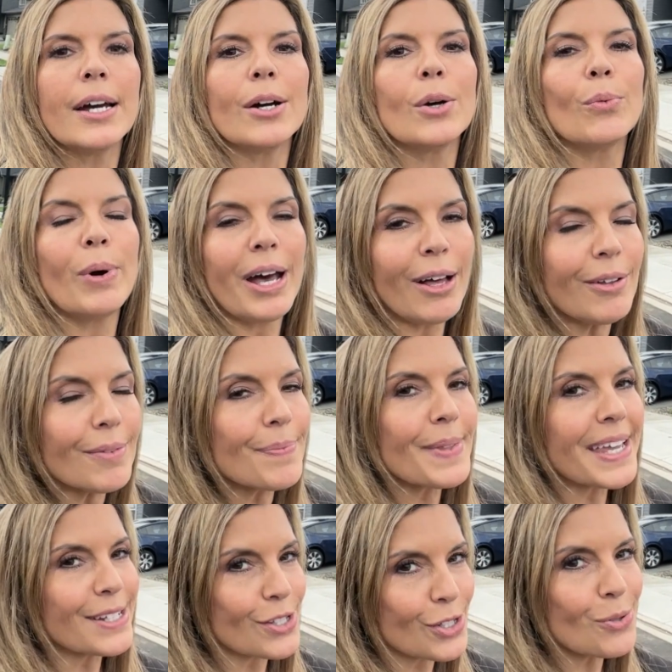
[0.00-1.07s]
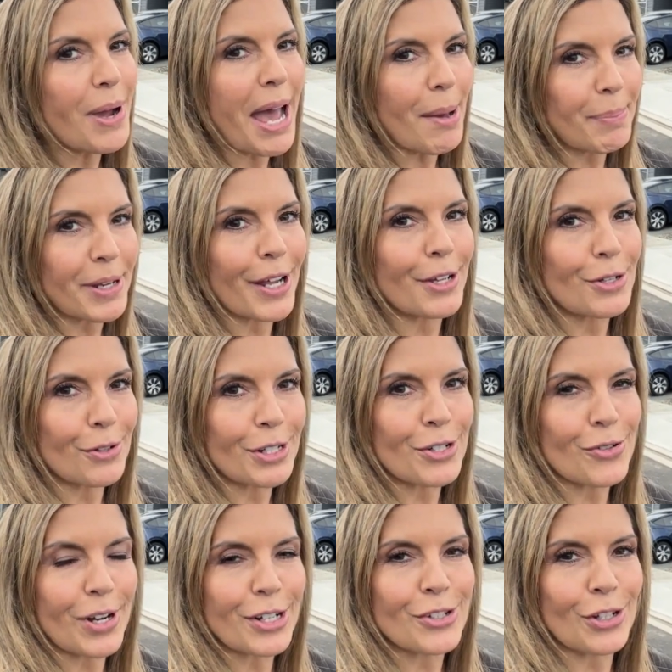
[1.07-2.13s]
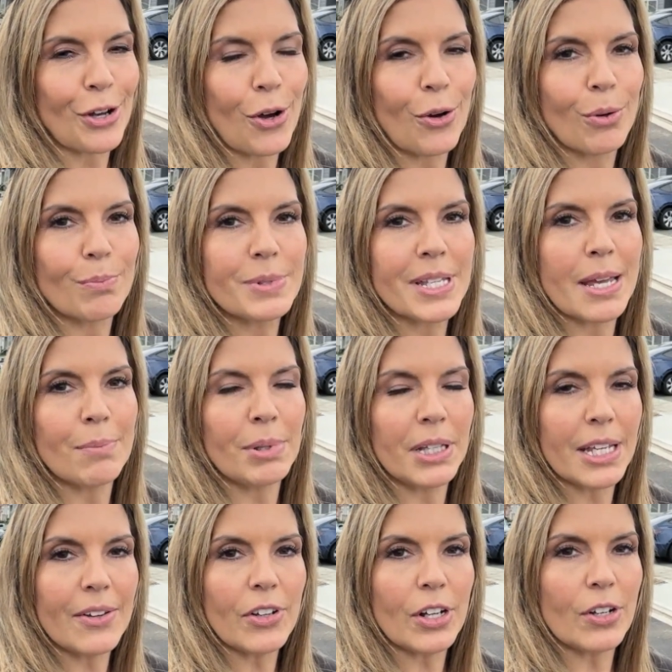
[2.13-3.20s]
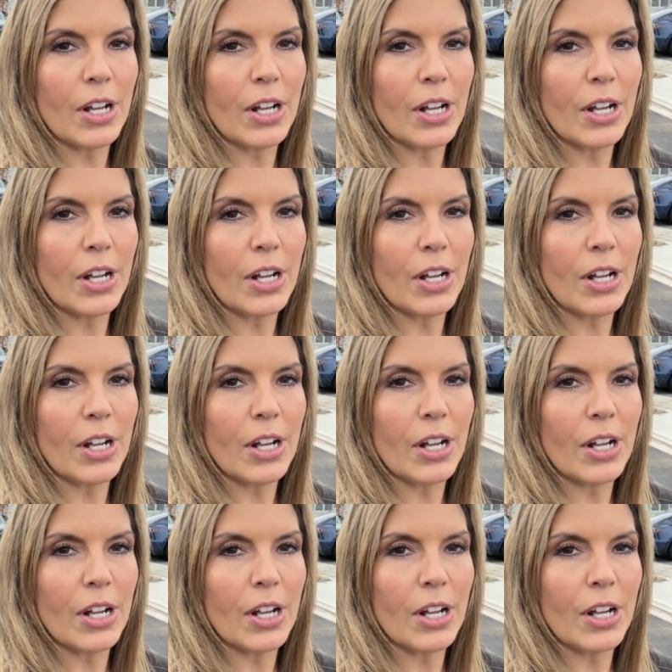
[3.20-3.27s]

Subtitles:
Well, things do happen on new construction homes, and believe it or